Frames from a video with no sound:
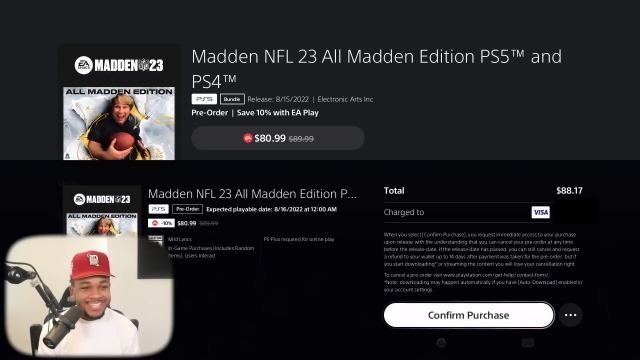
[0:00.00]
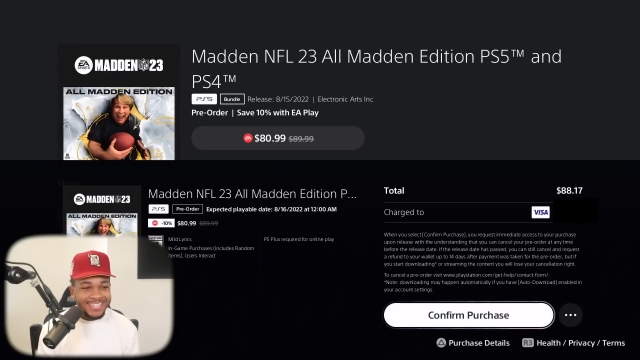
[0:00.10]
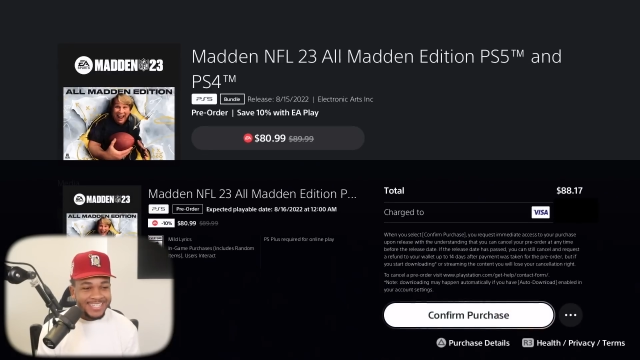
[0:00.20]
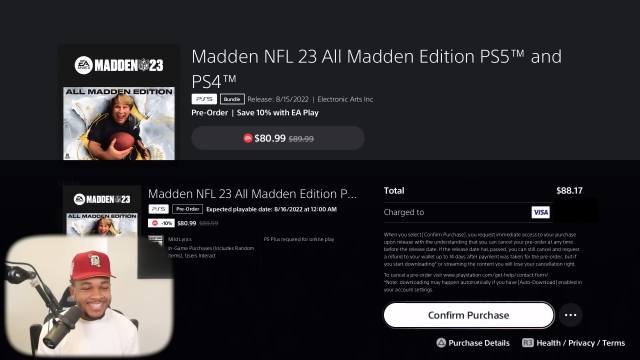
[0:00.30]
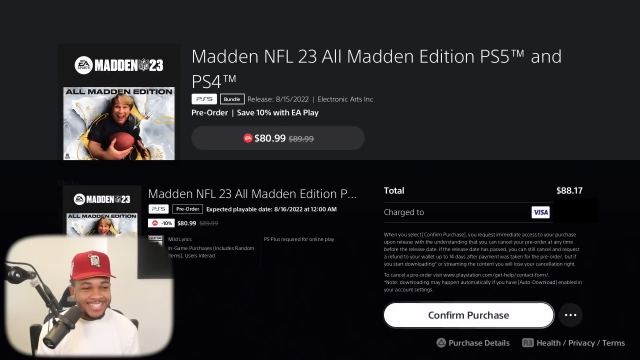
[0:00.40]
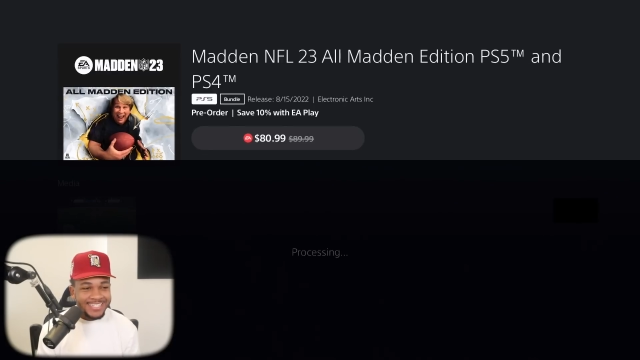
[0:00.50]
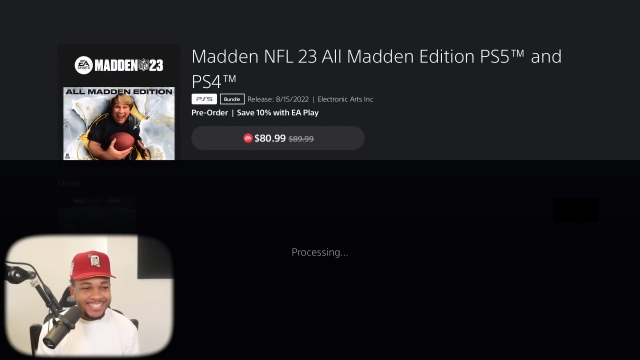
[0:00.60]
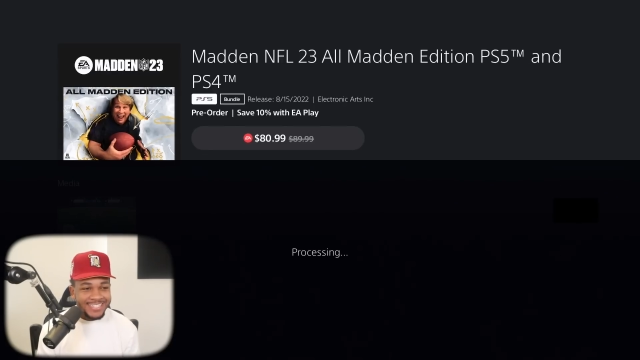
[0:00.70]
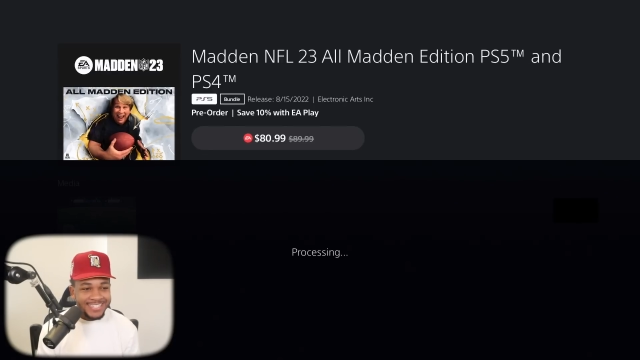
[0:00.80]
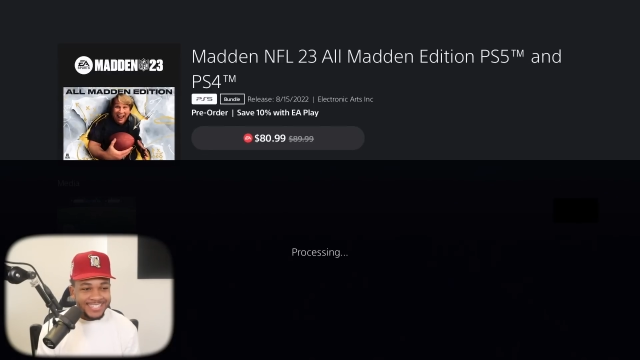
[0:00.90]

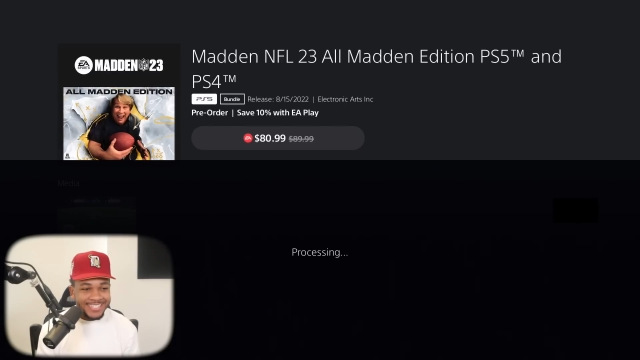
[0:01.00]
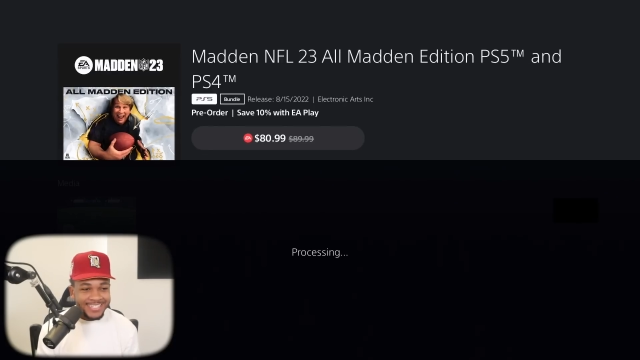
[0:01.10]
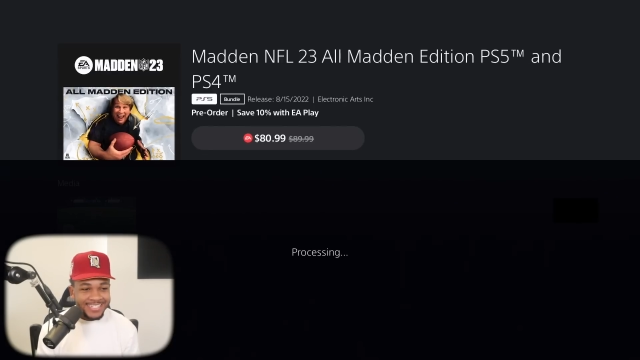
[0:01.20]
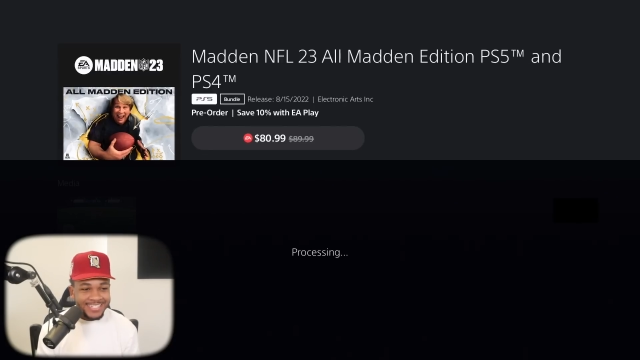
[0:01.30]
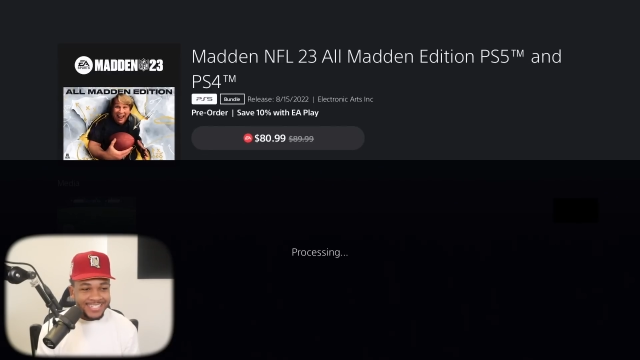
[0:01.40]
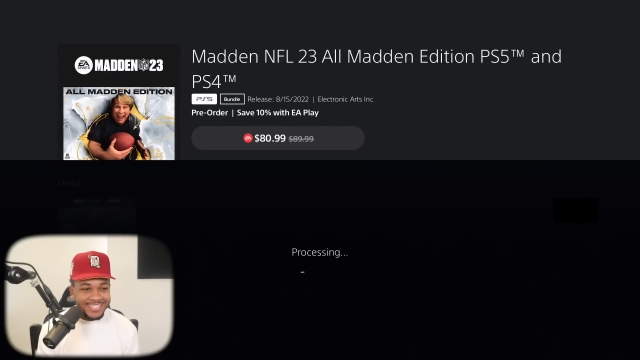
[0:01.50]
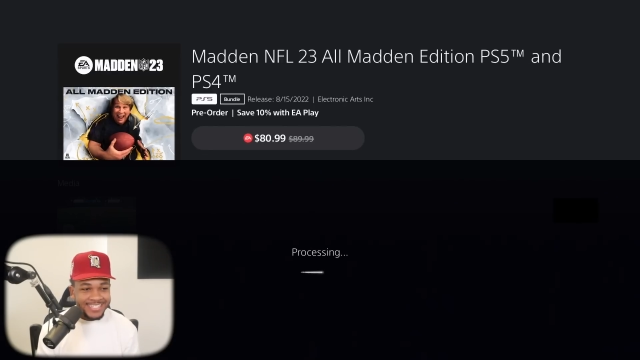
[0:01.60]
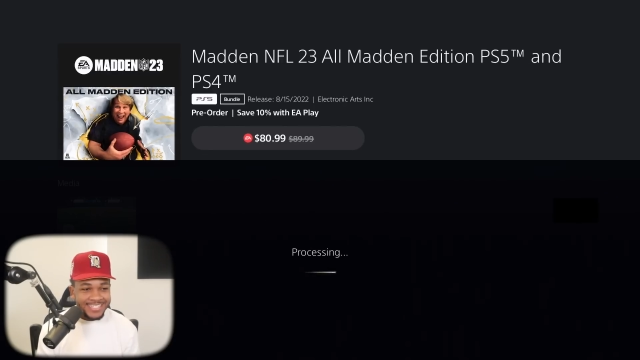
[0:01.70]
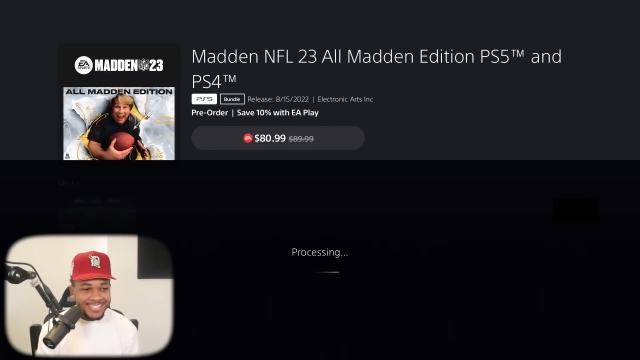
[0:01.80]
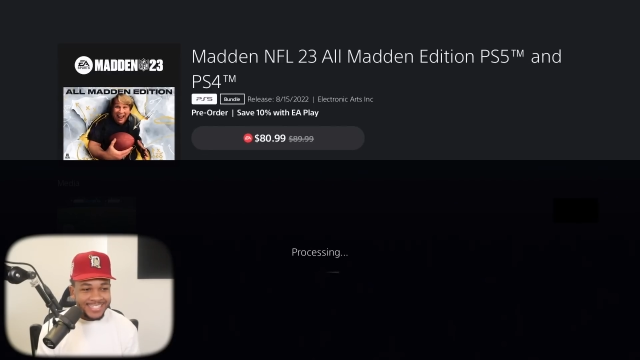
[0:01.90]

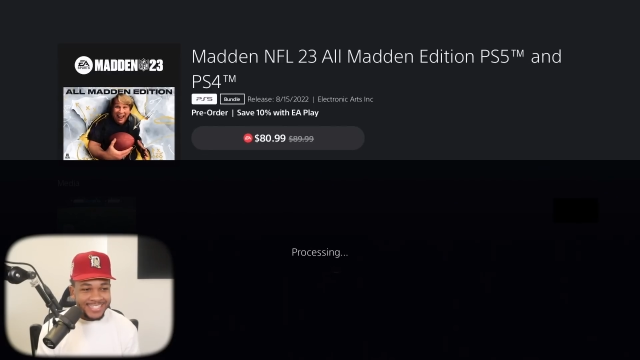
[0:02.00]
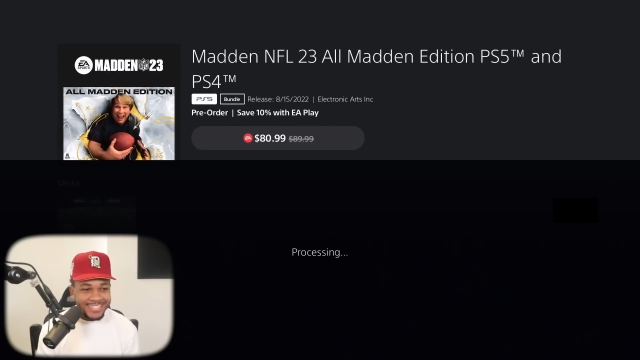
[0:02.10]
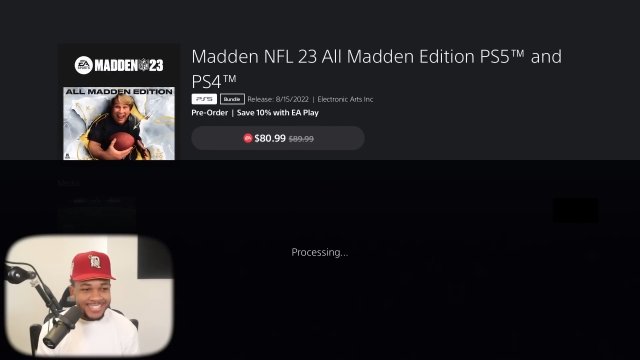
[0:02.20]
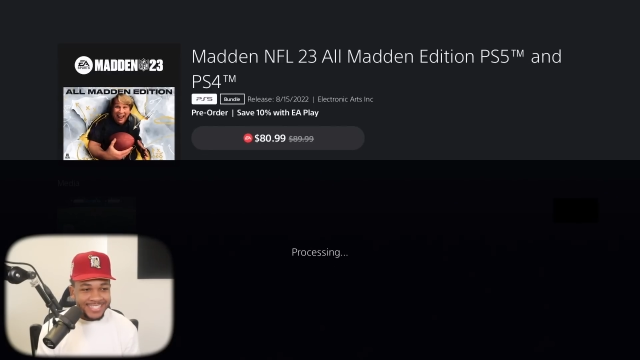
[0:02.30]
[no speech]